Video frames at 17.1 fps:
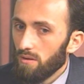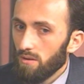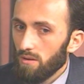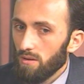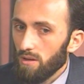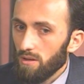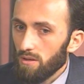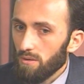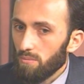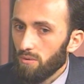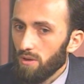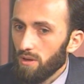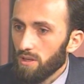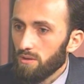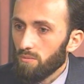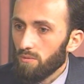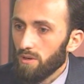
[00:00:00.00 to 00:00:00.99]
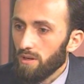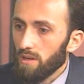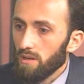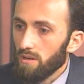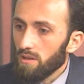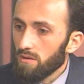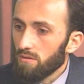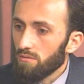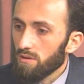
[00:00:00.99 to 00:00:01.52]
in a place where they
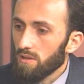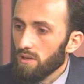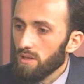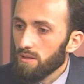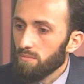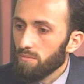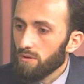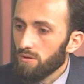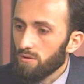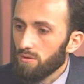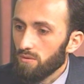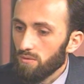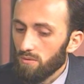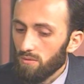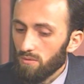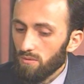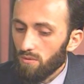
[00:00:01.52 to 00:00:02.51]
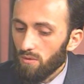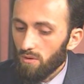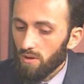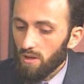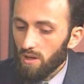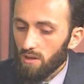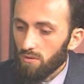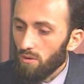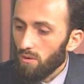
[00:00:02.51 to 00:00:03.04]
need resentment to
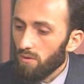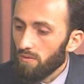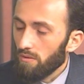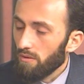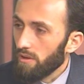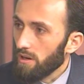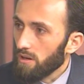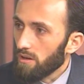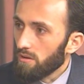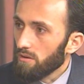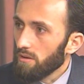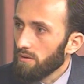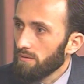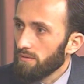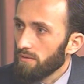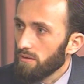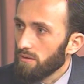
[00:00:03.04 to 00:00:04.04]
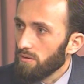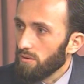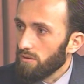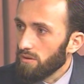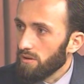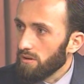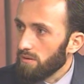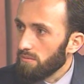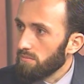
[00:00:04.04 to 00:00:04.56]
get over their grief or
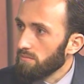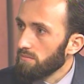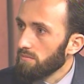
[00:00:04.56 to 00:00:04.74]
their